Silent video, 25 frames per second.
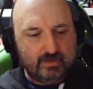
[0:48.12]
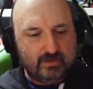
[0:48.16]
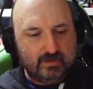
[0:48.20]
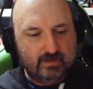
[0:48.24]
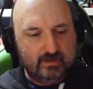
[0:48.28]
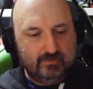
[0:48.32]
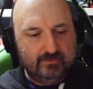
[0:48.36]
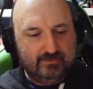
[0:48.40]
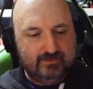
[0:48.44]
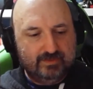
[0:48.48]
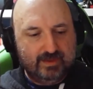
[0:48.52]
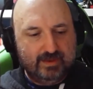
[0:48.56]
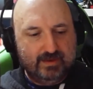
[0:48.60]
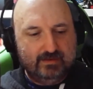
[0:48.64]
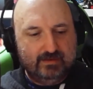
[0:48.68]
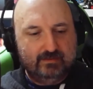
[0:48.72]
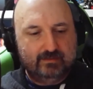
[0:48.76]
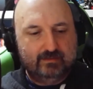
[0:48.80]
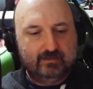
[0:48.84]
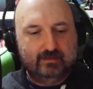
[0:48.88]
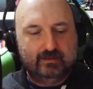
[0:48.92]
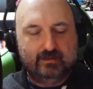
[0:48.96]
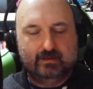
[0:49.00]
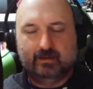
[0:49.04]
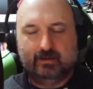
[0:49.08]

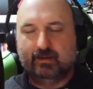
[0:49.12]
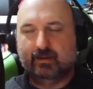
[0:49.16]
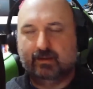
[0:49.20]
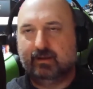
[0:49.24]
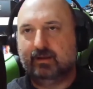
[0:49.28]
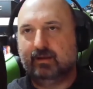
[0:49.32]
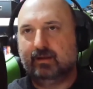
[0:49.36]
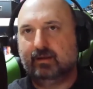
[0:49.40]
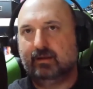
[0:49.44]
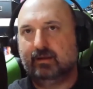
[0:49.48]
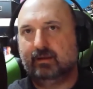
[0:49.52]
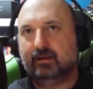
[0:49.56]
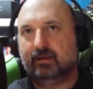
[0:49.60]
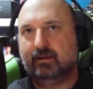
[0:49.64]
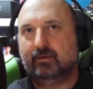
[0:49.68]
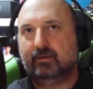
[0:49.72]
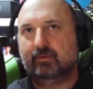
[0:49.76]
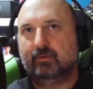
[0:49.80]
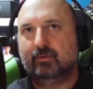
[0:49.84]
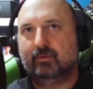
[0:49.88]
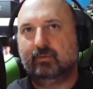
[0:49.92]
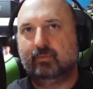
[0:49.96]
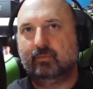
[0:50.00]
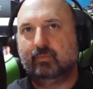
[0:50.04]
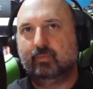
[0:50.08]
Then
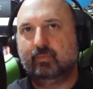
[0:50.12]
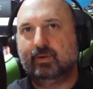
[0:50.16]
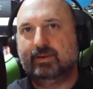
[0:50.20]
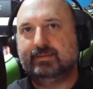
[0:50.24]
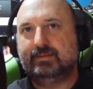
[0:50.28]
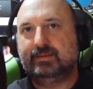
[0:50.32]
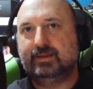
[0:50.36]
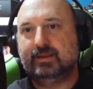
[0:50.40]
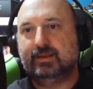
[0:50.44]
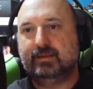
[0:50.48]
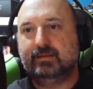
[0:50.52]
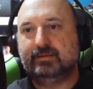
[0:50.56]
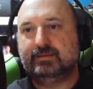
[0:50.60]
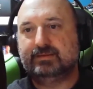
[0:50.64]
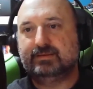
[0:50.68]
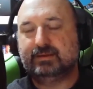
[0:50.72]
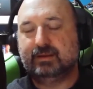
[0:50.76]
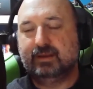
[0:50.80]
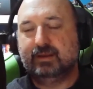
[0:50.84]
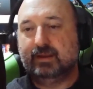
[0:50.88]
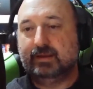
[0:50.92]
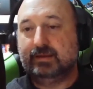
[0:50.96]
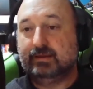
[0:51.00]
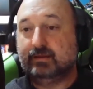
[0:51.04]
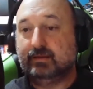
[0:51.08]
we did
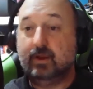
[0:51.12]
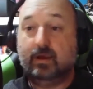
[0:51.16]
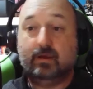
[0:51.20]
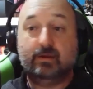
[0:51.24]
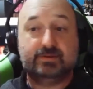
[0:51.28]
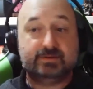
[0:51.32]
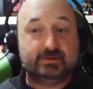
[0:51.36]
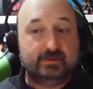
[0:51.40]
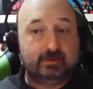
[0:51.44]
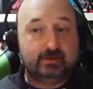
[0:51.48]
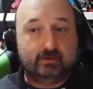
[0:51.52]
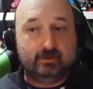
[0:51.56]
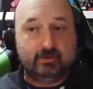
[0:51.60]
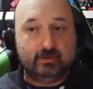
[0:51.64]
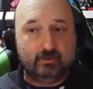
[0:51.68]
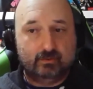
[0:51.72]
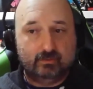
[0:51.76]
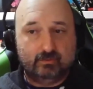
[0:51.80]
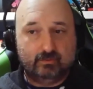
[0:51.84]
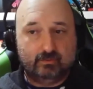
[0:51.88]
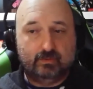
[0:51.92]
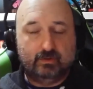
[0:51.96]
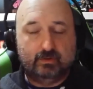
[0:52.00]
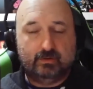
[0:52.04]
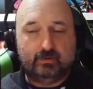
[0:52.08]
a casting
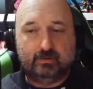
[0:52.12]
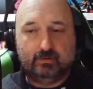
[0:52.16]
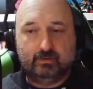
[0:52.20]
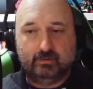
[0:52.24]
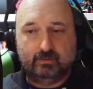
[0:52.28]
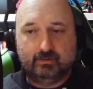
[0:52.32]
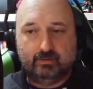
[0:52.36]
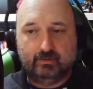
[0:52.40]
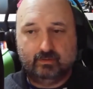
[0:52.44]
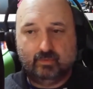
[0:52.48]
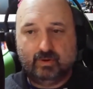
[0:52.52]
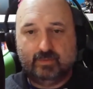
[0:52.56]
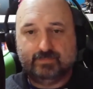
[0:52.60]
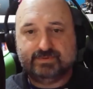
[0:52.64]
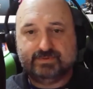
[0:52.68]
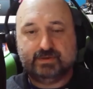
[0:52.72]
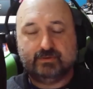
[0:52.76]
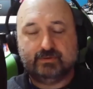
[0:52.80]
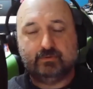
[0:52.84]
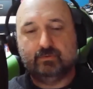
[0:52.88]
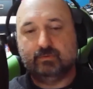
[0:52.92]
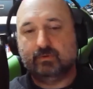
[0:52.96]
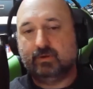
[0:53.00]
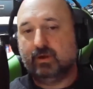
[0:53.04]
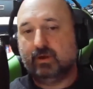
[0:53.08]
call on a
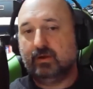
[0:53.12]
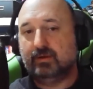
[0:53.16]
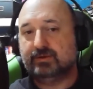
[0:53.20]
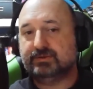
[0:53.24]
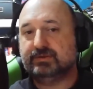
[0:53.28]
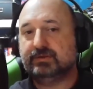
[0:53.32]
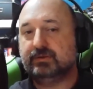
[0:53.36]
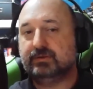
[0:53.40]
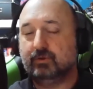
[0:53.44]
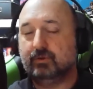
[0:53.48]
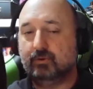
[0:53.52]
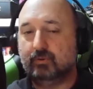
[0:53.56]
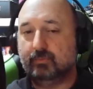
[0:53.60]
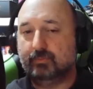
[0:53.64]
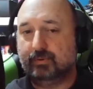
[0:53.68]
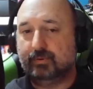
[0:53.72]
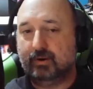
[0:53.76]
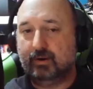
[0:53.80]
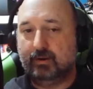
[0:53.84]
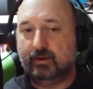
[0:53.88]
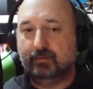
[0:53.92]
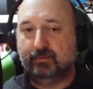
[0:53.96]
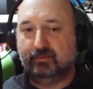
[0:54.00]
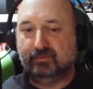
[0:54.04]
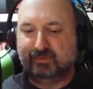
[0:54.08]
website called Casting Call
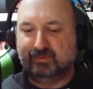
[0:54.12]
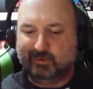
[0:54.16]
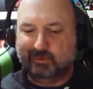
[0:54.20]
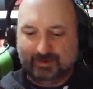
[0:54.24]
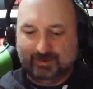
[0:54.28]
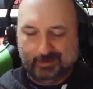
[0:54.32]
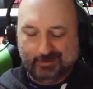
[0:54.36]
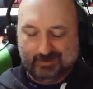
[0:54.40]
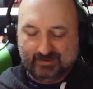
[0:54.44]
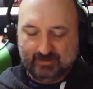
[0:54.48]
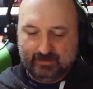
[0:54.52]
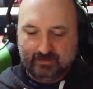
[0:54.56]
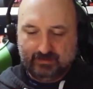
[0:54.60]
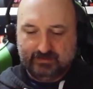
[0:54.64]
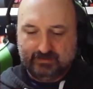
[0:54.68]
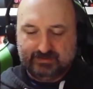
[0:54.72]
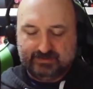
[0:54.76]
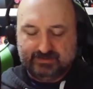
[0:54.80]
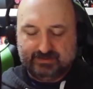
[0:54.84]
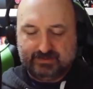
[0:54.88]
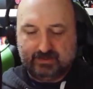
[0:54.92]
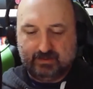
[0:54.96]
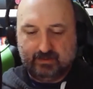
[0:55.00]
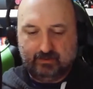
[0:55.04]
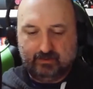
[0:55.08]
Pro.
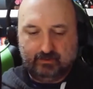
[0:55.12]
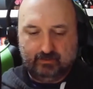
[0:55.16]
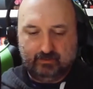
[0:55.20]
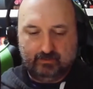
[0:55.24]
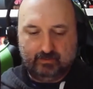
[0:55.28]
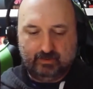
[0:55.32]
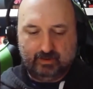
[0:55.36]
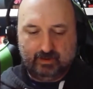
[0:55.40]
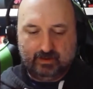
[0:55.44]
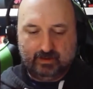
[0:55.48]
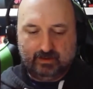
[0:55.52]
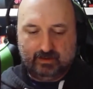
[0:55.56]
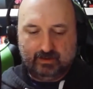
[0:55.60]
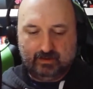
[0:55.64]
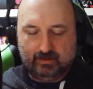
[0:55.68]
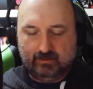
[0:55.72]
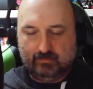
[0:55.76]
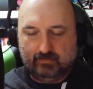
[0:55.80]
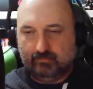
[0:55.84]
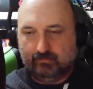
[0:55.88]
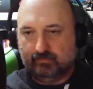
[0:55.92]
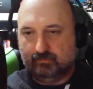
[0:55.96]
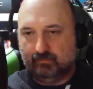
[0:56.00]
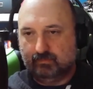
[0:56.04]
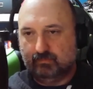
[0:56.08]
So
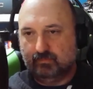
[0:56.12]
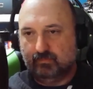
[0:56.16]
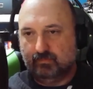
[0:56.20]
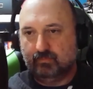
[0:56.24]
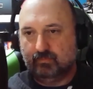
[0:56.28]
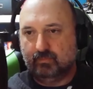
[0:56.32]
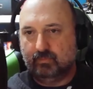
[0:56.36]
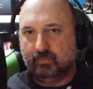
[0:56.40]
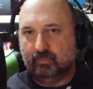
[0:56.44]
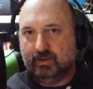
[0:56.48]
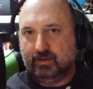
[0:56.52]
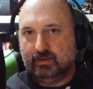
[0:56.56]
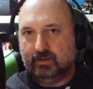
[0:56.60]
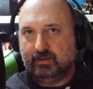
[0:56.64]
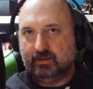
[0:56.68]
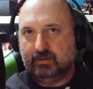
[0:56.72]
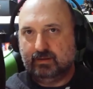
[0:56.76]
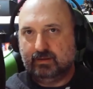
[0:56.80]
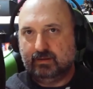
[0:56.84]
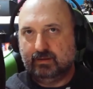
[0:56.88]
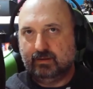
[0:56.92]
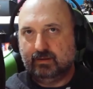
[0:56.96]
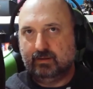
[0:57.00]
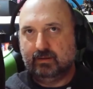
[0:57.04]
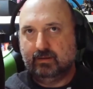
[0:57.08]

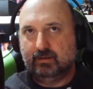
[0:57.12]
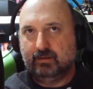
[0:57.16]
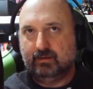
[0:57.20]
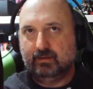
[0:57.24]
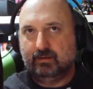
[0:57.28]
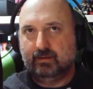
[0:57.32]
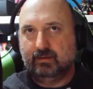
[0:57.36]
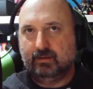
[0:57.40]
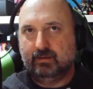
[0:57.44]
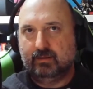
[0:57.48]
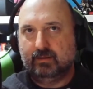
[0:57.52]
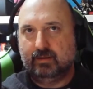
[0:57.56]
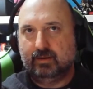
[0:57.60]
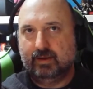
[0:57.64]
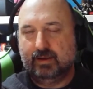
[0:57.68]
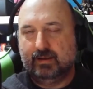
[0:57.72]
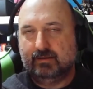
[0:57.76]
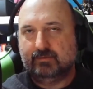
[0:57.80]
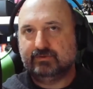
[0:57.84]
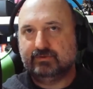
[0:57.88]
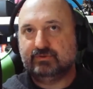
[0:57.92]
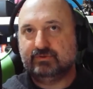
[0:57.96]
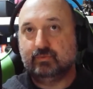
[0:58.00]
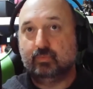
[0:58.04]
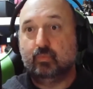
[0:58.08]
we
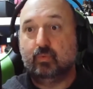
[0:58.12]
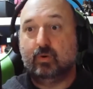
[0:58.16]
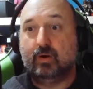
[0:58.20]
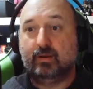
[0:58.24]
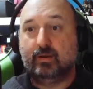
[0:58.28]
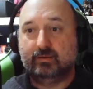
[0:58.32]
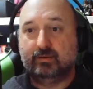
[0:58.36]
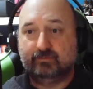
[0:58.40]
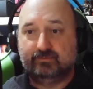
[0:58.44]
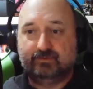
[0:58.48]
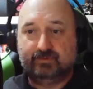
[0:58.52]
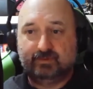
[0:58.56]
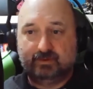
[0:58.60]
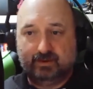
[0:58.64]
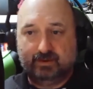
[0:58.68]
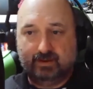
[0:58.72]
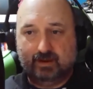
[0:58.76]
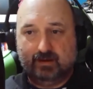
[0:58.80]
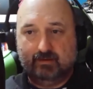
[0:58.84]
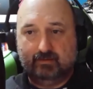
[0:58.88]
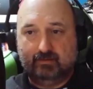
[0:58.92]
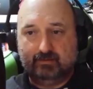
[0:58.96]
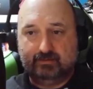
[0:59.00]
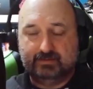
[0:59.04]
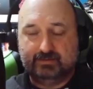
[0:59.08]
announced one of the
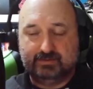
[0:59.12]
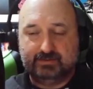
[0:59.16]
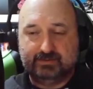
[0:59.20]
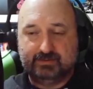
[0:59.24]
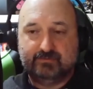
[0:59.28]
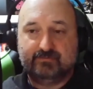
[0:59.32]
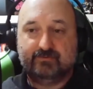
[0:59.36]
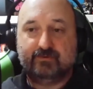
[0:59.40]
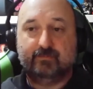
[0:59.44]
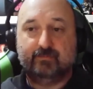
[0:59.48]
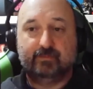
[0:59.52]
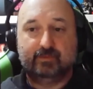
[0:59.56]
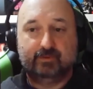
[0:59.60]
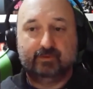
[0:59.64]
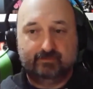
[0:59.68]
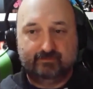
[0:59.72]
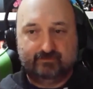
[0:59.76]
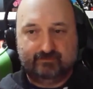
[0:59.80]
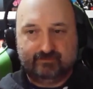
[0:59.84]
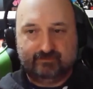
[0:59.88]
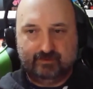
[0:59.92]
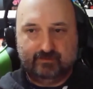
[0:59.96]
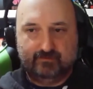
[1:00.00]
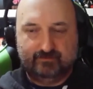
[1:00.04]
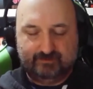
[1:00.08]
characters for
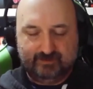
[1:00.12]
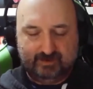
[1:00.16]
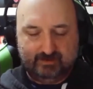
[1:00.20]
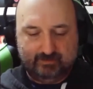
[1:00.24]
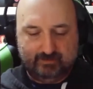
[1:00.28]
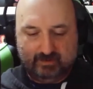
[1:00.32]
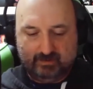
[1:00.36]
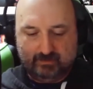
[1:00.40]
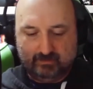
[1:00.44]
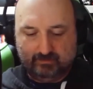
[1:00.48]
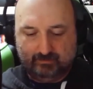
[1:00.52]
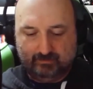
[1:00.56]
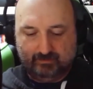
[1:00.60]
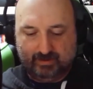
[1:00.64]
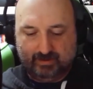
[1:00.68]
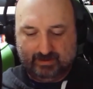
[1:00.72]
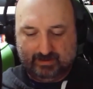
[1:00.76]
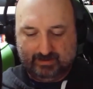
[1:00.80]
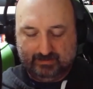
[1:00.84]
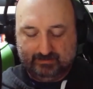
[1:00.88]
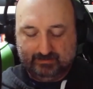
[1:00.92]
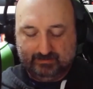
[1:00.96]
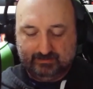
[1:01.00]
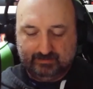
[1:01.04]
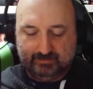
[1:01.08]
the female band,